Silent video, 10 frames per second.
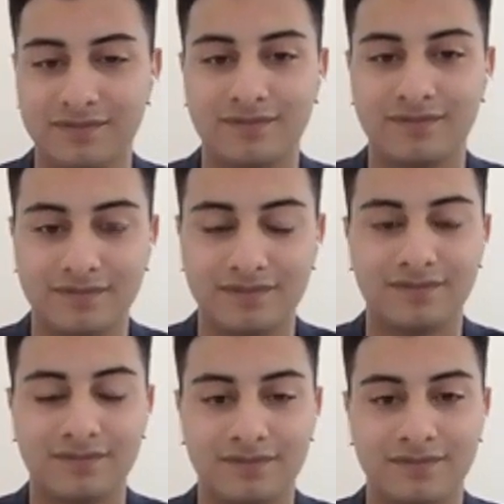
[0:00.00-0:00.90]

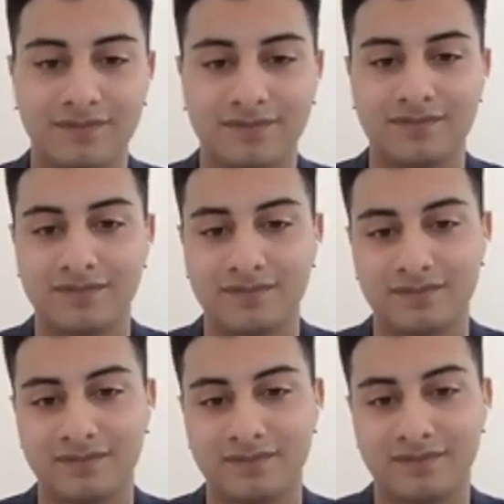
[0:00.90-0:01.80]

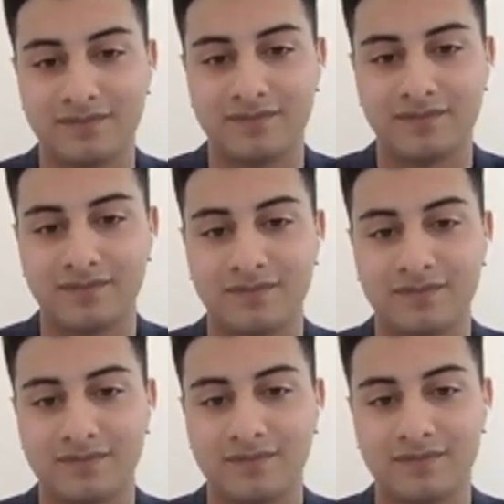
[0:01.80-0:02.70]

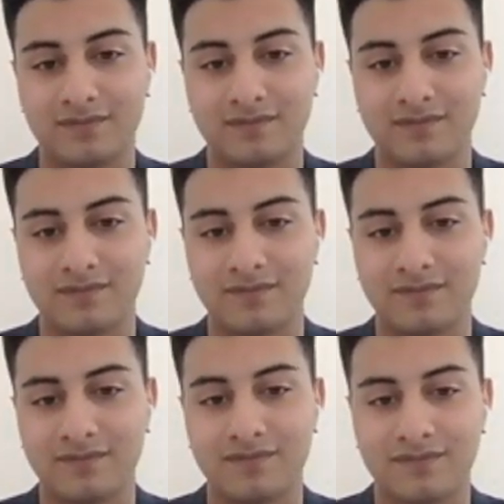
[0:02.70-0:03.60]

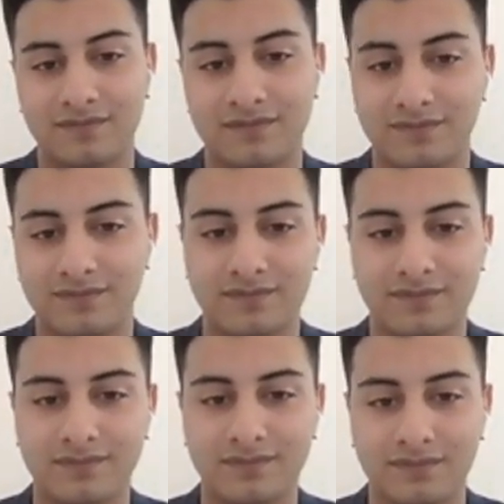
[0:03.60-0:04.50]

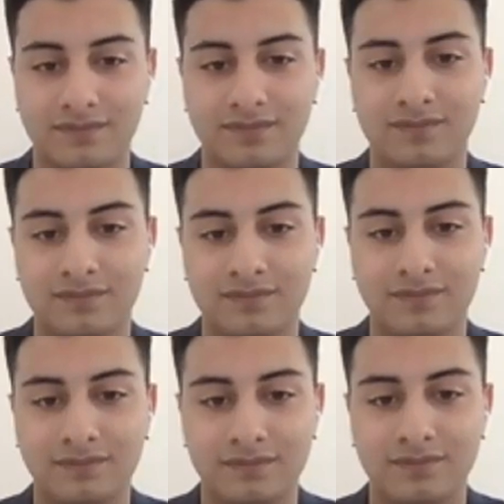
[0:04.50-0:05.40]

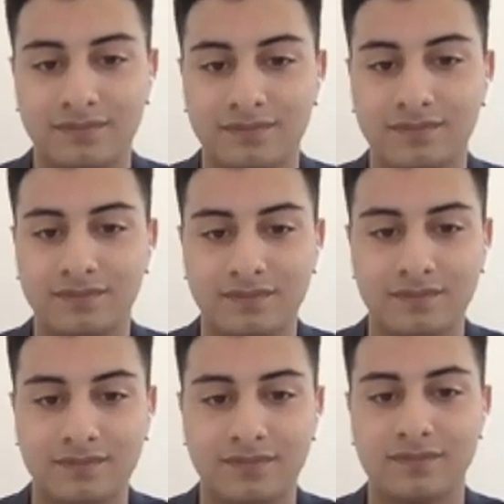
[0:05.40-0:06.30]

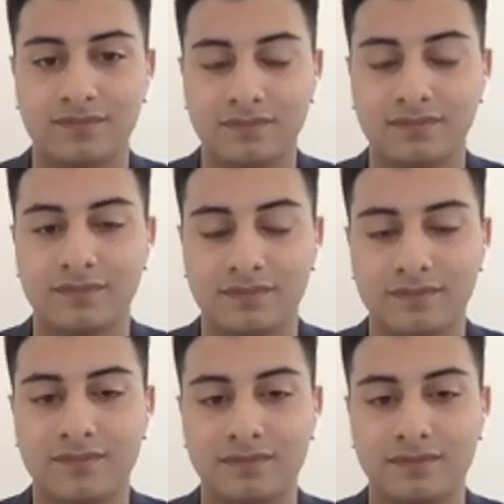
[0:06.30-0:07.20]

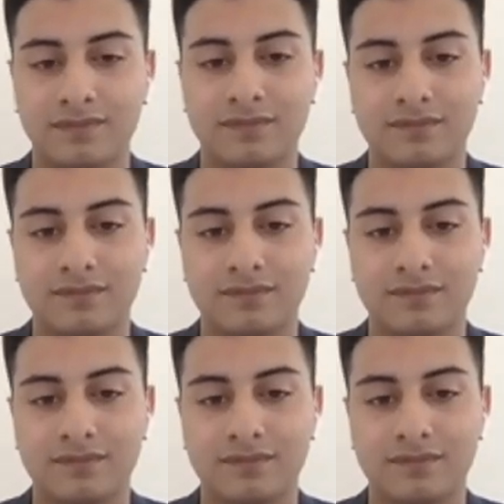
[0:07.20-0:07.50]
(silent)